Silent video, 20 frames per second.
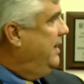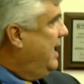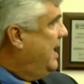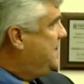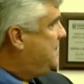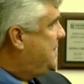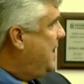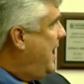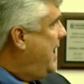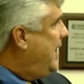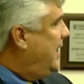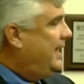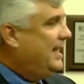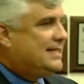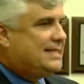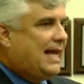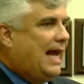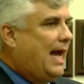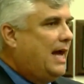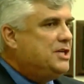And they say to
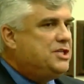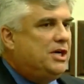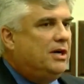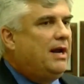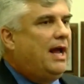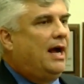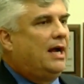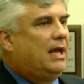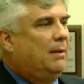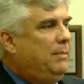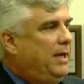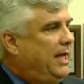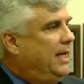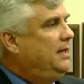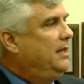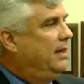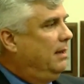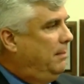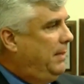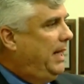these guys, you're not coming
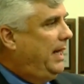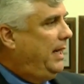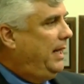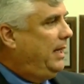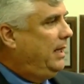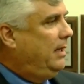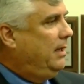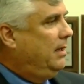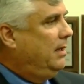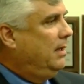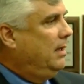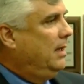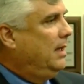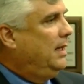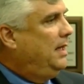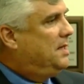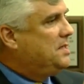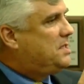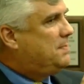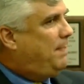into the meeting,
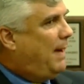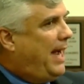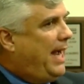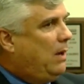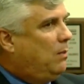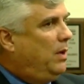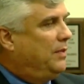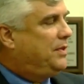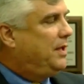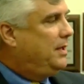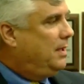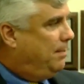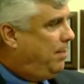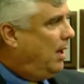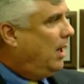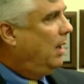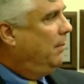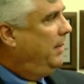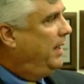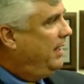despite what the
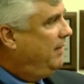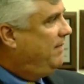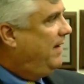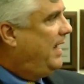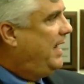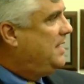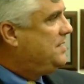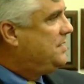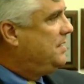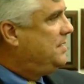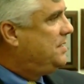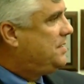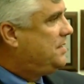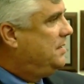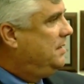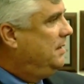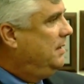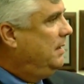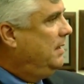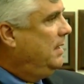department
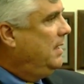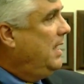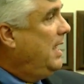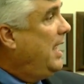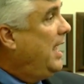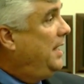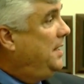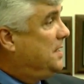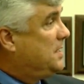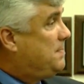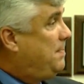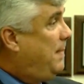advises and